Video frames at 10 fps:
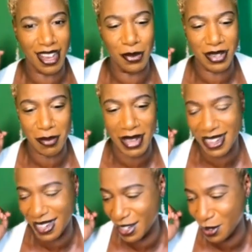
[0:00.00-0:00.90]
I want to
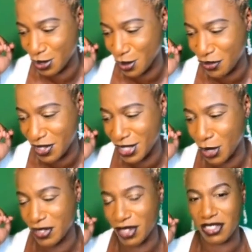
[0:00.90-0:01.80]
make a little short
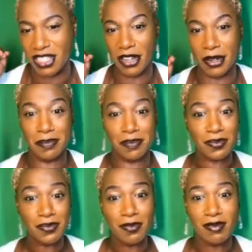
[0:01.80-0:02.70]
video in a video.
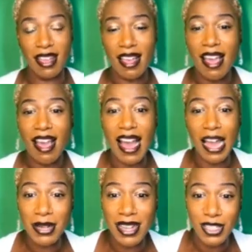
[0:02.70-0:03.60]

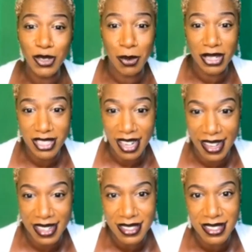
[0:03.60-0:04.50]
I would like to
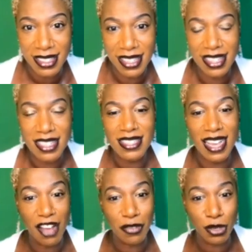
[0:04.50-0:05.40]
apologize to
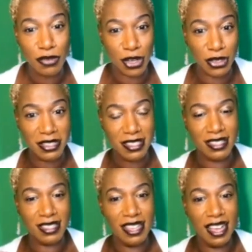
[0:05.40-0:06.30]
Afua
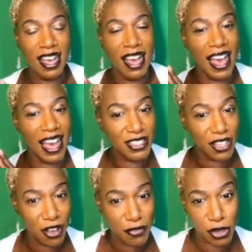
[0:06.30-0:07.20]
Rose and
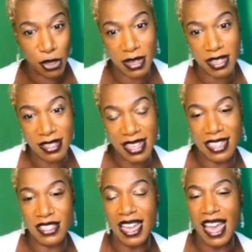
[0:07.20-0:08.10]
her followers
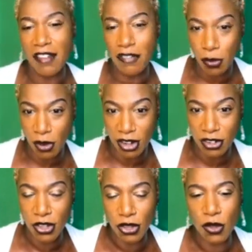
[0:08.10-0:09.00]
and to
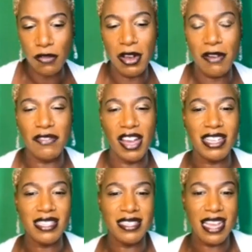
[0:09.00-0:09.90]
everyone who felt
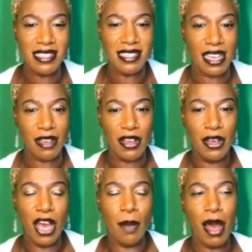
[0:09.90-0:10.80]
very sensitive
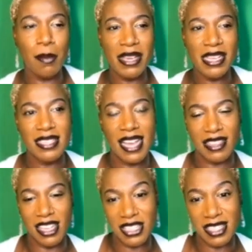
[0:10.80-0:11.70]
about me
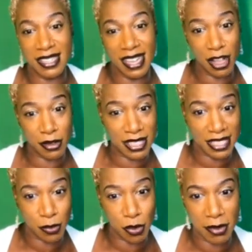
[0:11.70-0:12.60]
saying that she's an
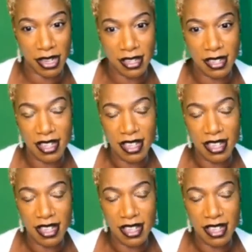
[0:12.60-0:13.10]
elderly woman.